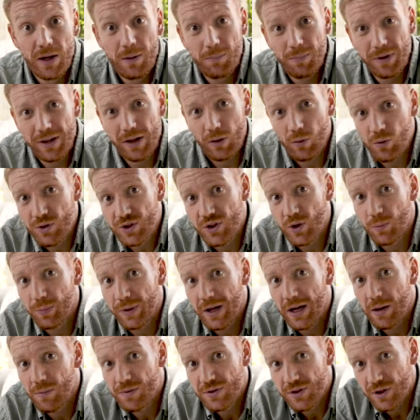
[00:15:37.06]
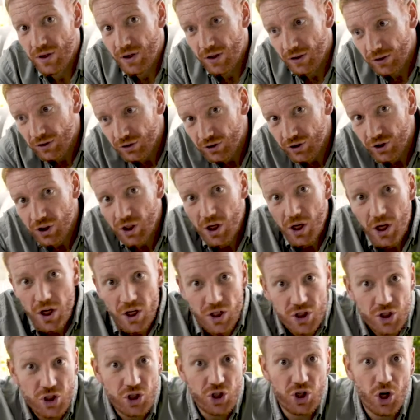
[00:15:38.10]
but they'll also be able to
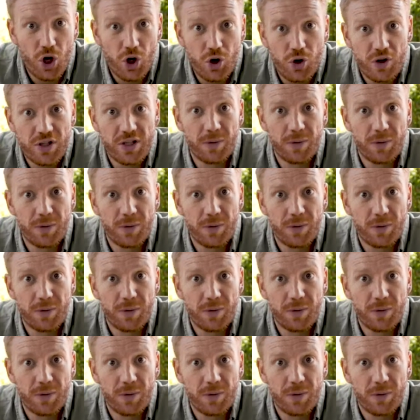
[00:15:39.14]
just show you